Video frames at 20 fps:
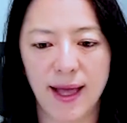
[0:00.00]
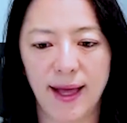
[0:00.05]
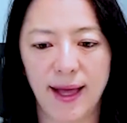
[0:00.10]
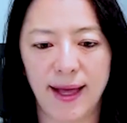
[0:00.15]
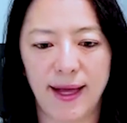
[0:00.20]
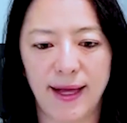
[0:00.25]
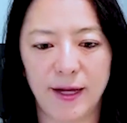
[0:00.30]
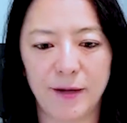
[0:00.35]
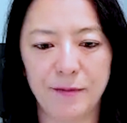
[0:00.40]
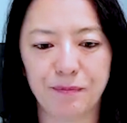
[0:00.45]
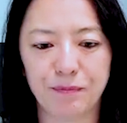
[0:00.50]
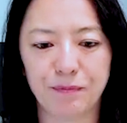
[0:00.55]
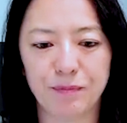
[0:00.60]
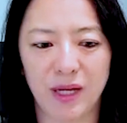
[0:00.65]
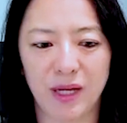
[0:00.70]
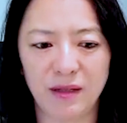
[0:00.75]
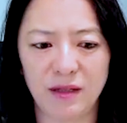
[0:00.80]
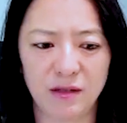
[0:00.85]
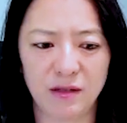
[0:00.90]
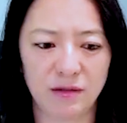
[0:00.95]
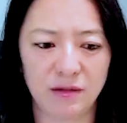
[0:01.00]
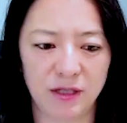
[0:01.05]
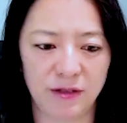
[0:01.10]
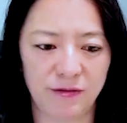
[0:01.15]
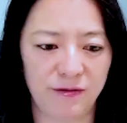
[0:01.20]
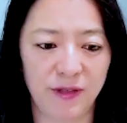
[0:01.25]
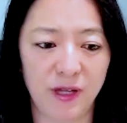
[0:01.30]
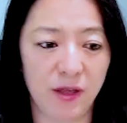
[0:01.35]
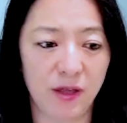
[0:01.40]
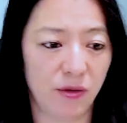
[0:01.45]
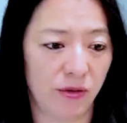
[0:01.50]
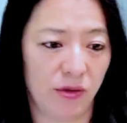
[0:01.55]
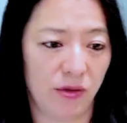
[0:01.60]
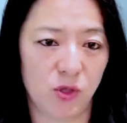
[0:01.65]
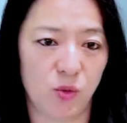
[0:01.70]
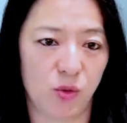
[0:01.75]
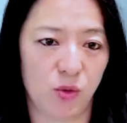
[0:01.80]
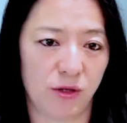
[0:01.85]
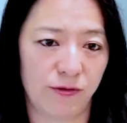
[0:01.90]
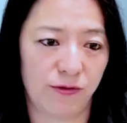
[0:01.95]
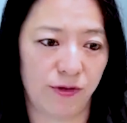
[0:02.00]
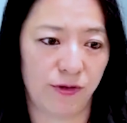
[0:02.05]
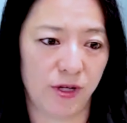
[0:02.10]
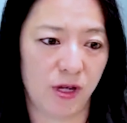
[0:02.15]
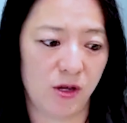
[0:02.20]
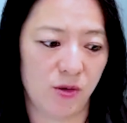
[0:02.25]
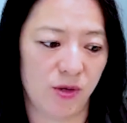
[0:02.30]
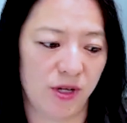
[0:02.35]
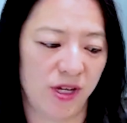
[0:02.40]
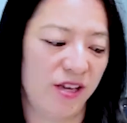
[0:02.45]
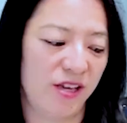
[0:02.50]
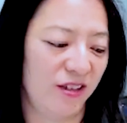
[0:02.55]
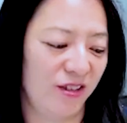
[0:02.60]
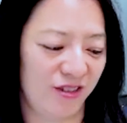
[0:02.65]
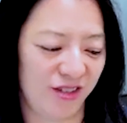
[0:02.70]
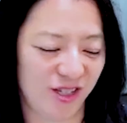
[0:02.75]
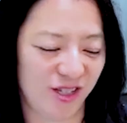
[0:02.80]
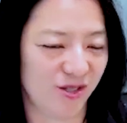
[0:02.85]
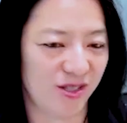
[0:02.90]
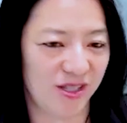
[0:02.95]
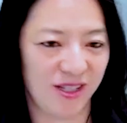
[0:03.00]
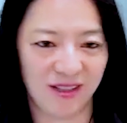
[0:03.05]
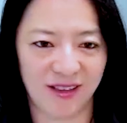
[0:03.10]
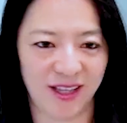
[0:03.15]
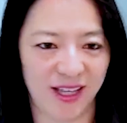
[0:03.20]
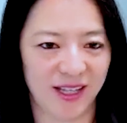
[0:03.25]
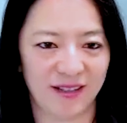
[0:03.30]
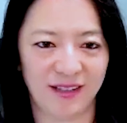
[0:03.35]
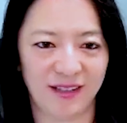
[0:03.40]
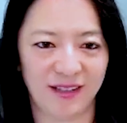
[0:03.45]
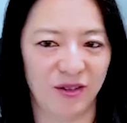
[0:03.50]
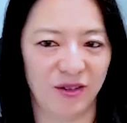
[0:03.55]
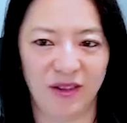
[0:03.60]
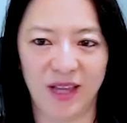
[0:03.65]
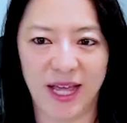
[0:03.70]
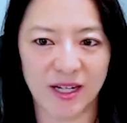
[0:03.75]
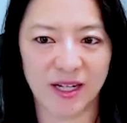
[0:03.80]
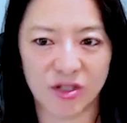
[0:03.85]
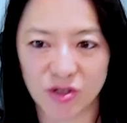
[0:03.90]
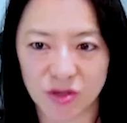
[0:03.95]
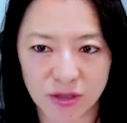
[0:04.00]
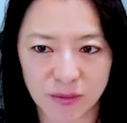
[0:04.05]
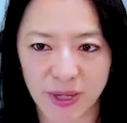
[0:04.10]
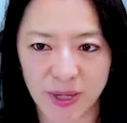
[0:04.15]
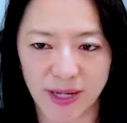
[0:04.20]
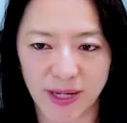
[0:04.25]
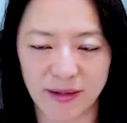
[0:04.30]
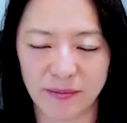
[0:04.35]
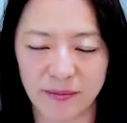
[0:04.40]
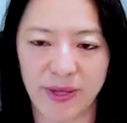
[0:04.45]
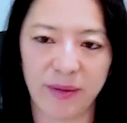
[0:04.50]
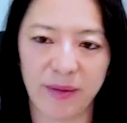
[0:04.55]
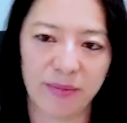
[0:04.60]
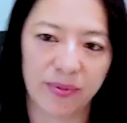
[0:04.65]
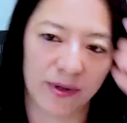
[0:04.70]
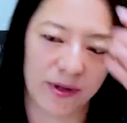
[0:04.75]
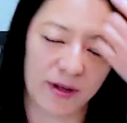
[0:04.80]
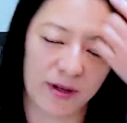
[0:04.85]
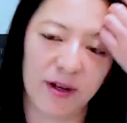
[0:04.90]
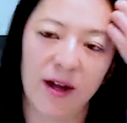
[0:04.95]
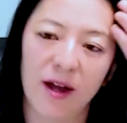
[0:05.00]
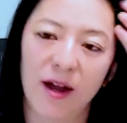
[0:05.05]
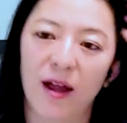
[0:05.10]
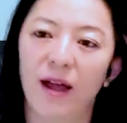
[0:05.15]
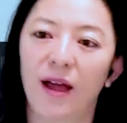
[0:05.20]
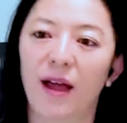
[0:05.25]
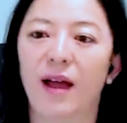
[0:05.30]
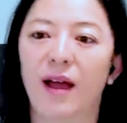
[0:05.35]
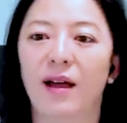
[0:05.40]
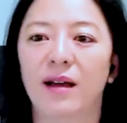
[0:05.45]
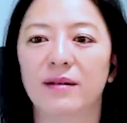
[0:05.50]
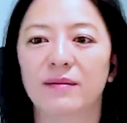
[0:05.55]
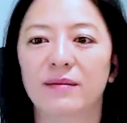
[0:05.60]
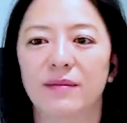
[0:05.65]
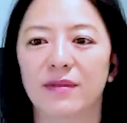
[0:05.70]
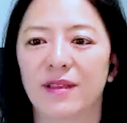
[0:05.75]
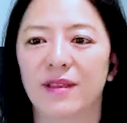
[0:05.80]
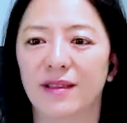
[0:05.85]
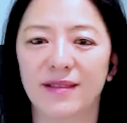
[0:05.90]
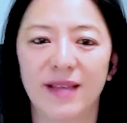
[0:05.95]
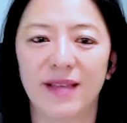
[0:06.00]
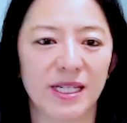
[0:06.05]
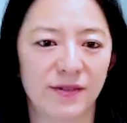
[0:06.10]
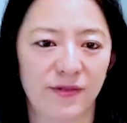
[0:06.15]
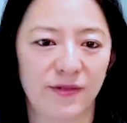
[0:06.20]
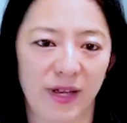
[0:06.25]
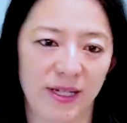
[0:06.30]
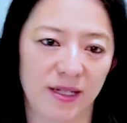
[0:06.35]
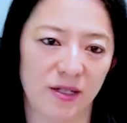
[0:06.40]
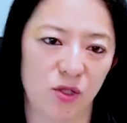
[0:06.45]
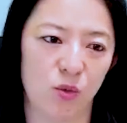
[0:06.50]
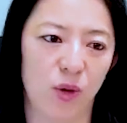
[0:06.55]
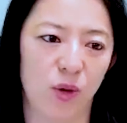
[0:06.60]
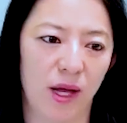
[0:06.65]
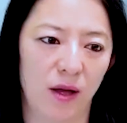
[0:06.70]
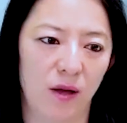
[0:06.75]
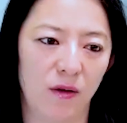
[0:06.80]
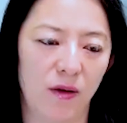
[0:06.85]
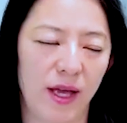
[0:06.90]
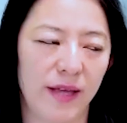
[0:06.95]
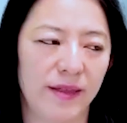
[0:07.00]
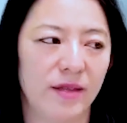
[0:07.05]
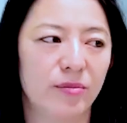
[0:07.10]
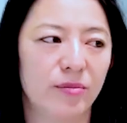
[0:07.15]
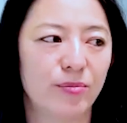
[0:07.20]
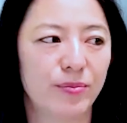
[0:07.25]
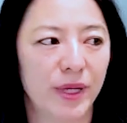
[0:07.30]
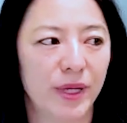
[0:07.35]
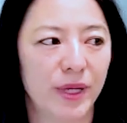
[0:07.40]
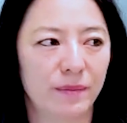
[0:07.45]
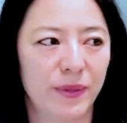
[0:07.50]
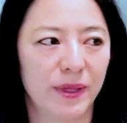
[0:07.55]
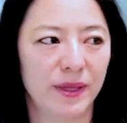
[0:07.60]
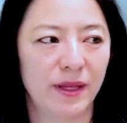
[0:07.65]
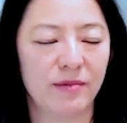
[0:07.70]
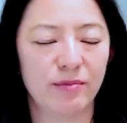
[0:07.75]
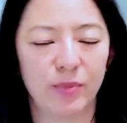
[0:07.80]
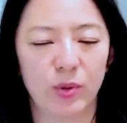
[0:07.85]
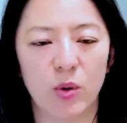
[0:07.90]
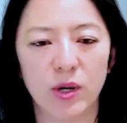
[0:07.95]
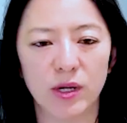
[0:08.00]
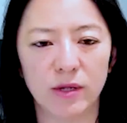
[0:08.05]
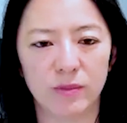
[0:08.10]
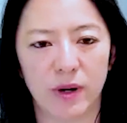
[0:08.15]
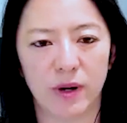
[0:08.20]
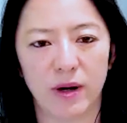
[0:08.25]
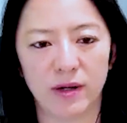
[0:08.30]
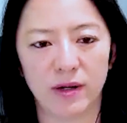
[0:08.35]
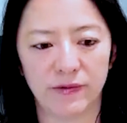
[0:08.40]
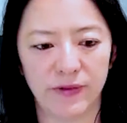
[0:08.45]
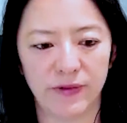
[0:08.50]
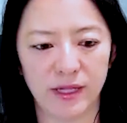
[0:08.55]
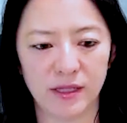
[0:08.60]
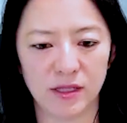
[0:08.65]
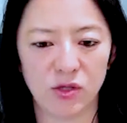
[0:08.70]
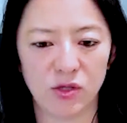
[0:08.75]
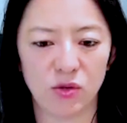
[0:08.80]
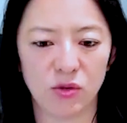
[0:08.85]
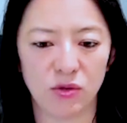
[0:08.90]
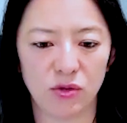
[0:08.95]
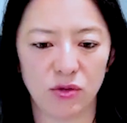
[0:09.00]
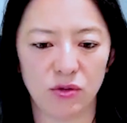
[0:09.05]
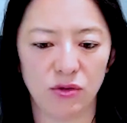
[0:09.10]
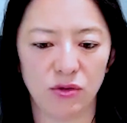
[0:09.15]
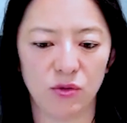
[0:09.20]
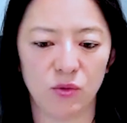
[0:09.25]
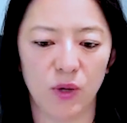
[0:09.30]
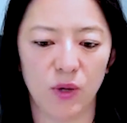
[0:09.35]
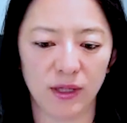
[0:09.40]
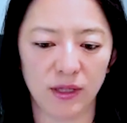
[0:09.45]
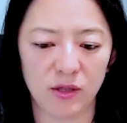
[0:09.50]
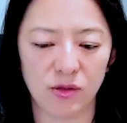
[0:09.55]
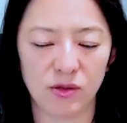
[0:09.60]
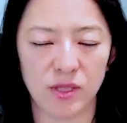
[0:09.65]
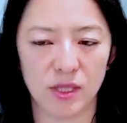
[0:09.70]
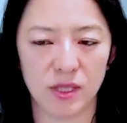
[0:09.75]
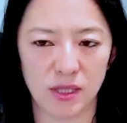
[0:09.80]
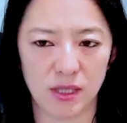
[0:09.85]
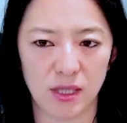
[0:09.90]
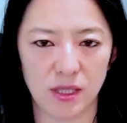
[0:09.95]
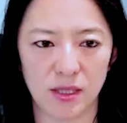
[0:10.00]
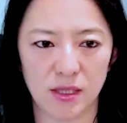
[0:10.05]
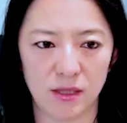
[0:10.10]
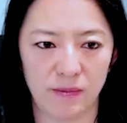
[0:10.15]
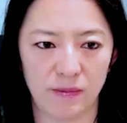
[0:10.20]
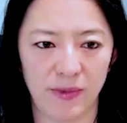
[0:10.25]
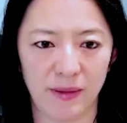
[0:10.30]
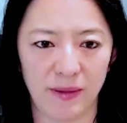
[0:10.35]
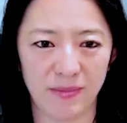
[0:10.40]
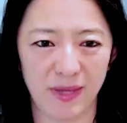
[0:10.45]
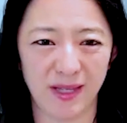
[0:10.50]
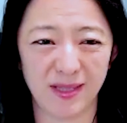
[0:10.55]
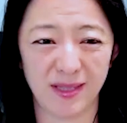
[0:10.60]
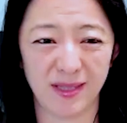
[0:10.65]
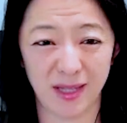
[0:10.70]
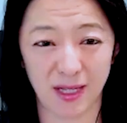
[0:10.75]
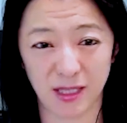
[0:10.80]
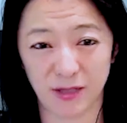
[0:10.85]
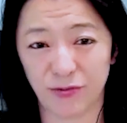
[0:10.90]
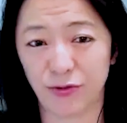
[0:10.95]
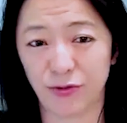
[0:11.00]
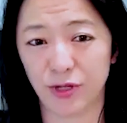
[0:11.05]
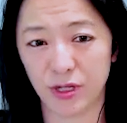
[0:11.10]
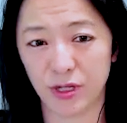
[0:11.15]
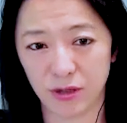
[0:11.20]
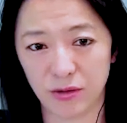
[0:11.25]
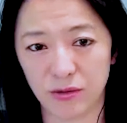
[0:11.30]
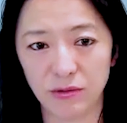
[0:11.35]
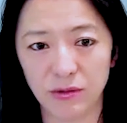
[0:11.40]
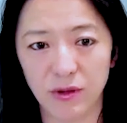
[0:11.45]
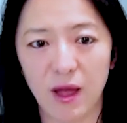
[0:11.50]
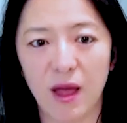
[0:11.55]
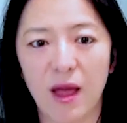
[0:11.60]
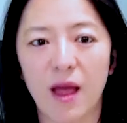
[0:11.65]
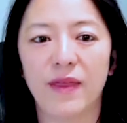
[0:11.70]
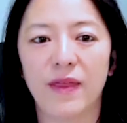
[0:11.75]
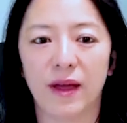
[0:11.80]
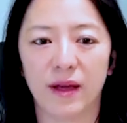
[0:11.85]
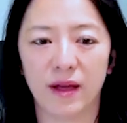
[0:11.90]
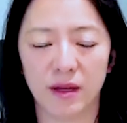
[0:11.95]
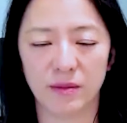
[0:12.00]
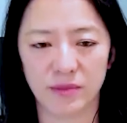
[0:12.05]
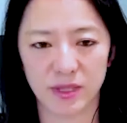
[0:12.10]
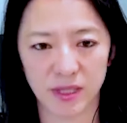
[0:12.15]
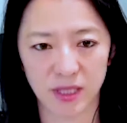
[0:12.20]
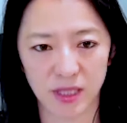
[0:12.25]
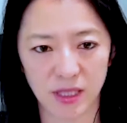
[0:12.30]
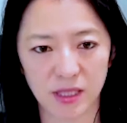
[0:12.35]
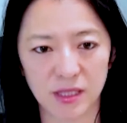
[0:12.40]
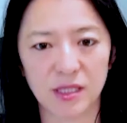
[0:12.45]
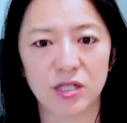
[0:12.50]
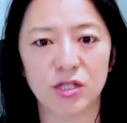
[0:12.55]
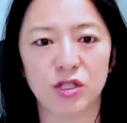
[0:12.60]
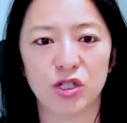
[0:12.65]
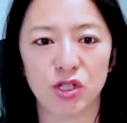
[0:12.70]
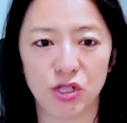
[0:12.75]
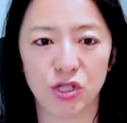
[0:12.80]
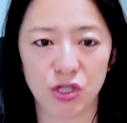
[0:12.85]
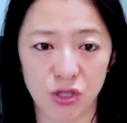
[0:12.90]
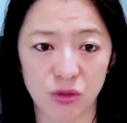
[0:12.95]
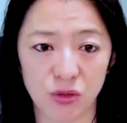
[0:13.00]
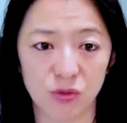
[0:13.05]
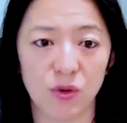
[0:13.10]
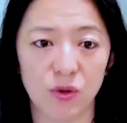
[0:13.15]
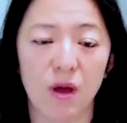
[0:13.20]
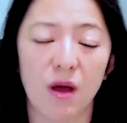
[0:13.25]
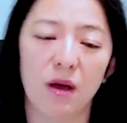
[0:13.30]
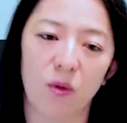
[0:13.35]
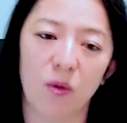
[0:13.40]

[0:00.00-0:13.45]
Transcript: Um, but you know, if neither of those work for you and you're using like, you know, ledger, pen and paper, um, then that's fine as well. And then, but but the important part of it is you you you want to use a system that makes sense for you, that comes easy to you.